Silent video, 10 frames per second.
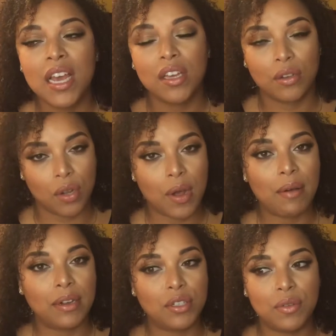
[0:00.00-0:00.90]
Y'all know
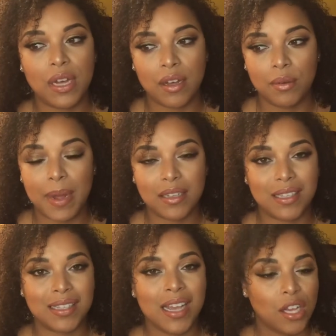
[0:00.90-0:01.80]
how I do the other
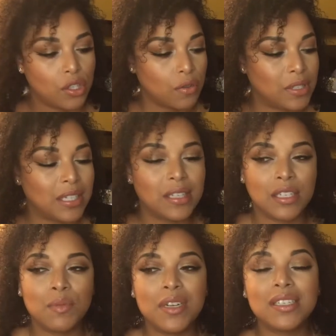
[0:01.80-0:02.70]
boxes. So since
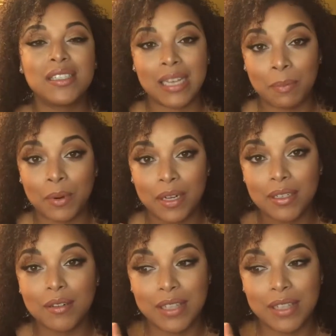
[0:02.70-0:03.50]
this one is separate